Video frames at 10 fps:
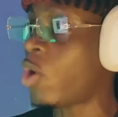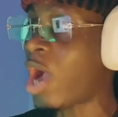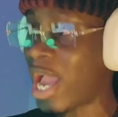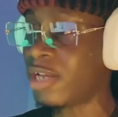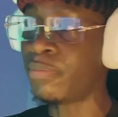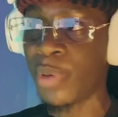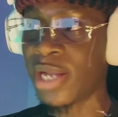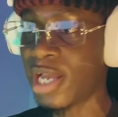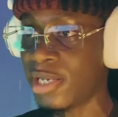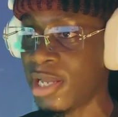And brand
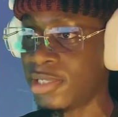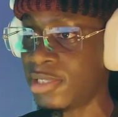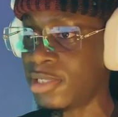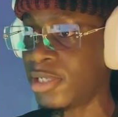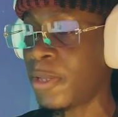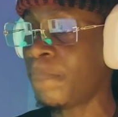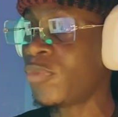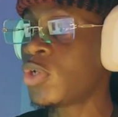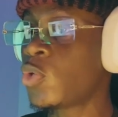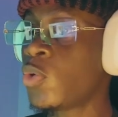identity.
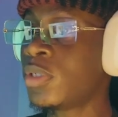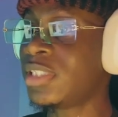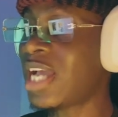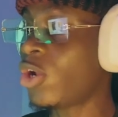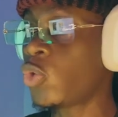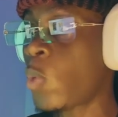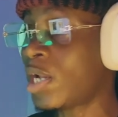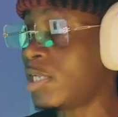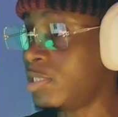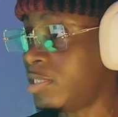So they are not one
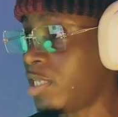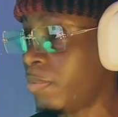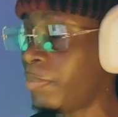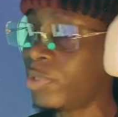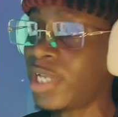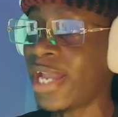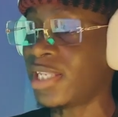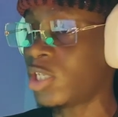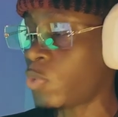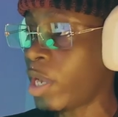and the same, but they are
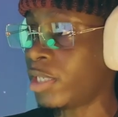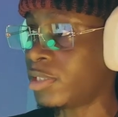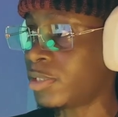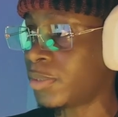intertwined.